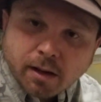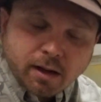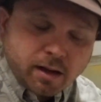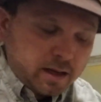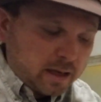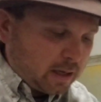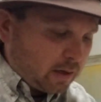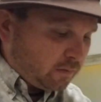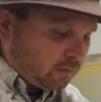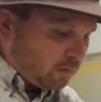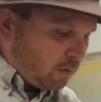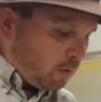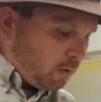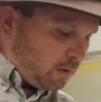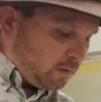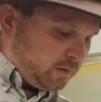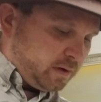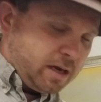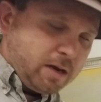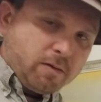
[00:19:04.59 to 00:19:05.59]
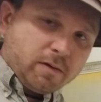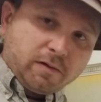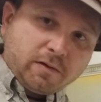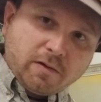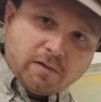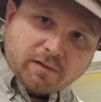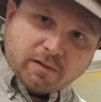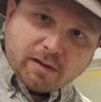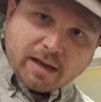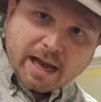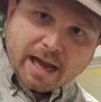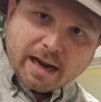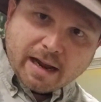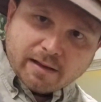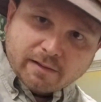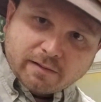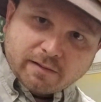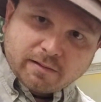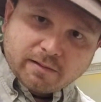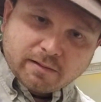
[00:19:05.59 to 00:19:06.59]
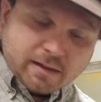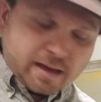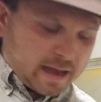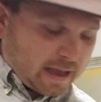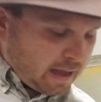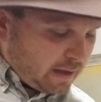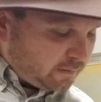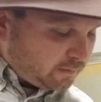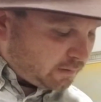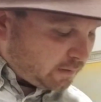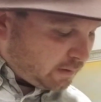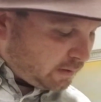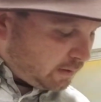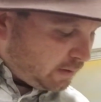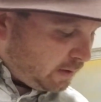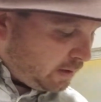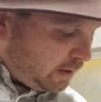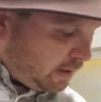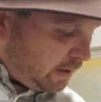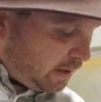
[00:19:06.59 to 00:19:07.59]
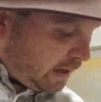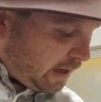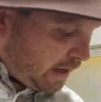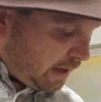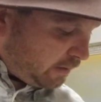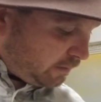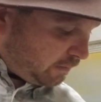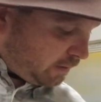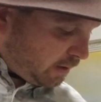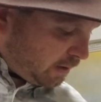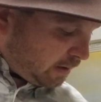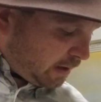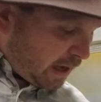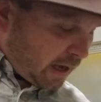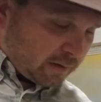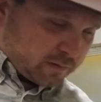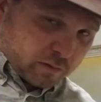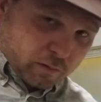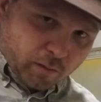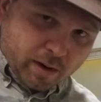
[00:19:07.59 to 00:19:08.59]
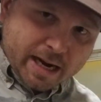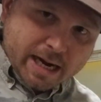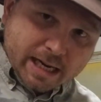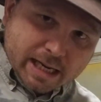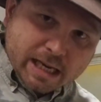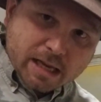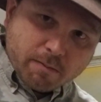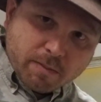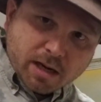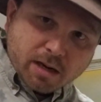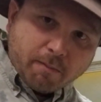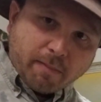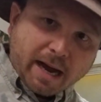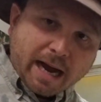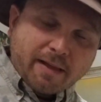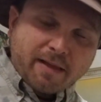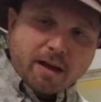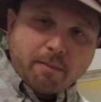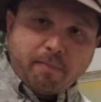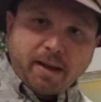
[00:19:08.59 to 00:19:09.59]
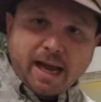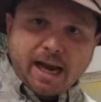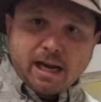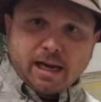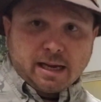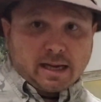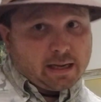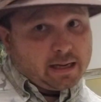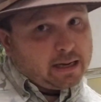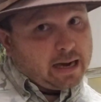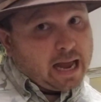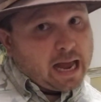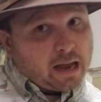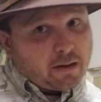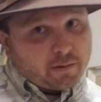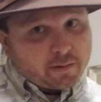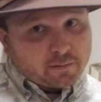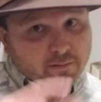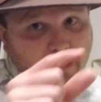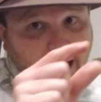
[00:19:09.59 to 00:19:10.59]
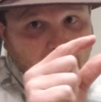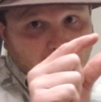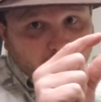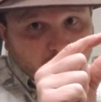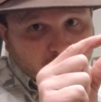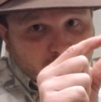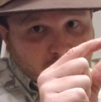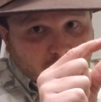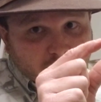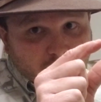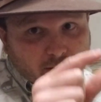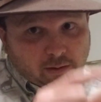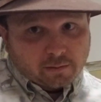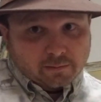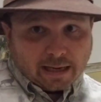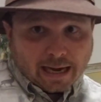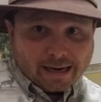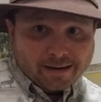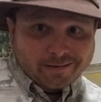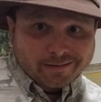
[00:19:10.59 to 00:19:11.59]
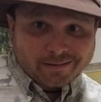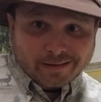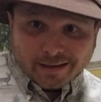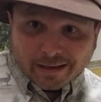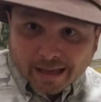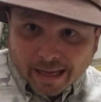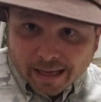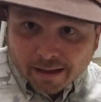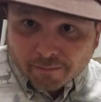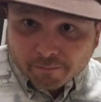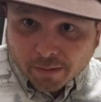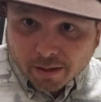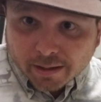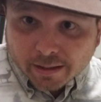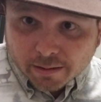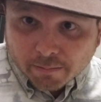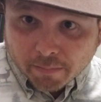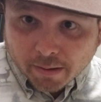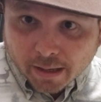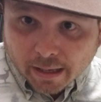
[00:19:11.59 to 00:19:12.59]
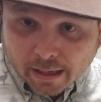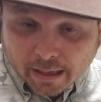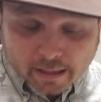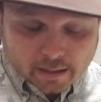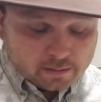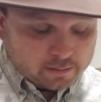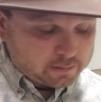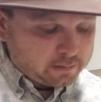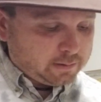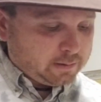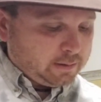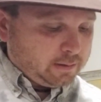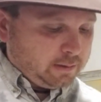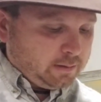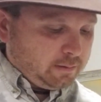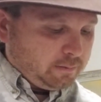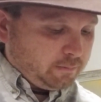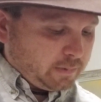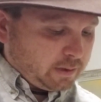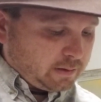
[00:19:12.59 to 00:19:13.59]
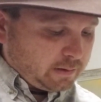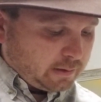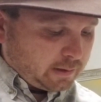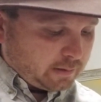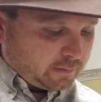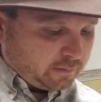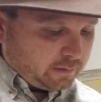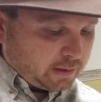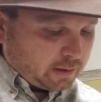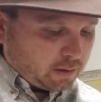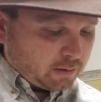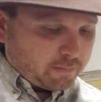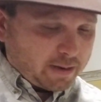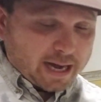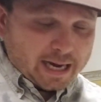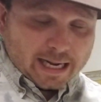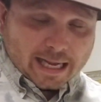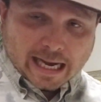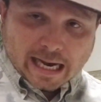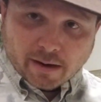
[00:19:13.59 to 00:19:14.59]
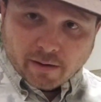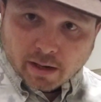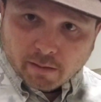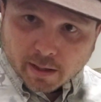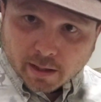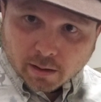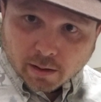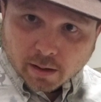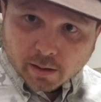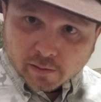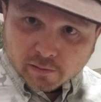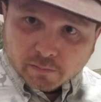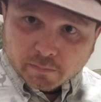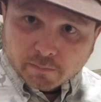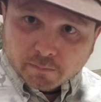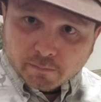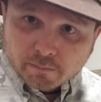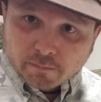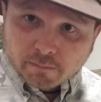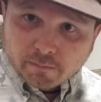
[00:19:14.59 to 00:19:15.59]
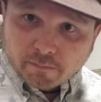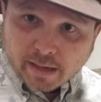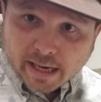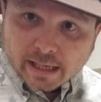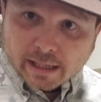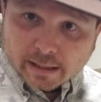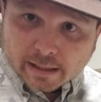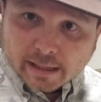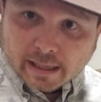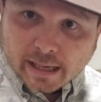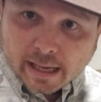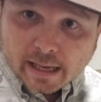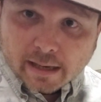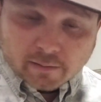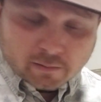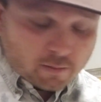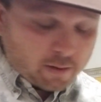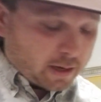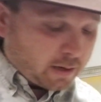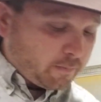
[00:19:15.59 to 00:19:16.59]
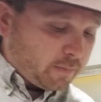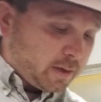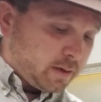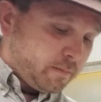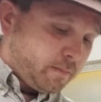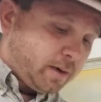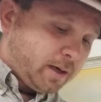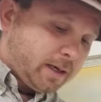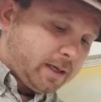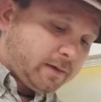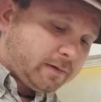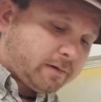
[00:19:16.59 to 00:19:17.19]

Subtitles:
And of course, he was using that as a way to get me to buy that painting. And I was this close. I just didn't have money to buy it because buying a highwayman artist painting today is quite a bit of money.